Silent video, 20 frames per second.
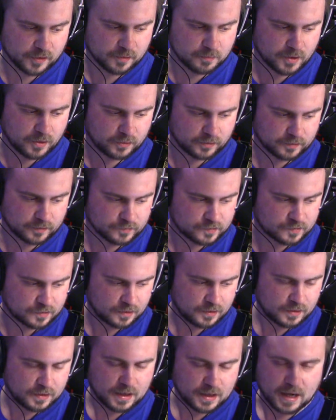motives.
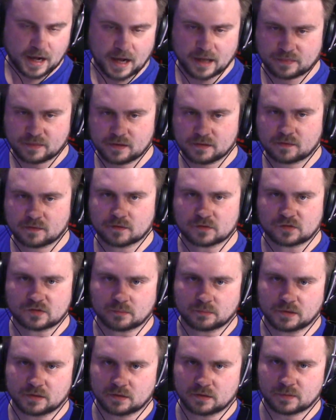I think there's
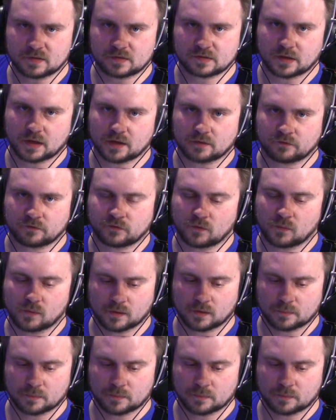something to be said for